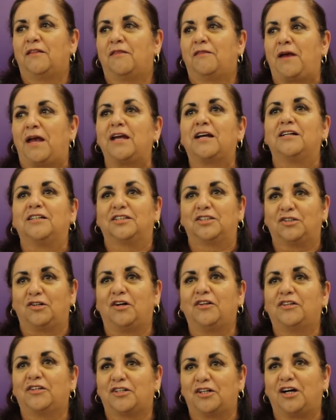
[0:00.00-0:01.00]
thank us
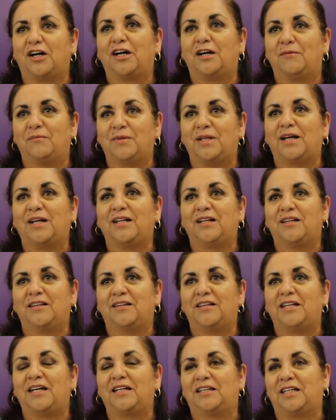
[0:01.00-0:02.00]
all the time that,
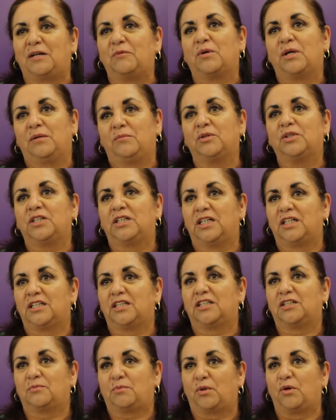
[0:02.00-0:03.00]
that they were able to get
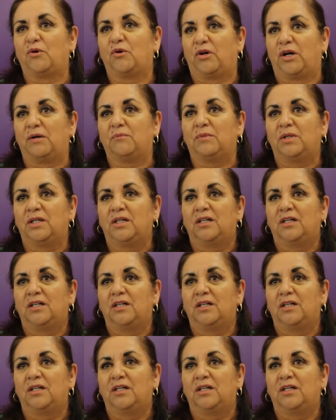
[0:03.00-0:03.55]
this program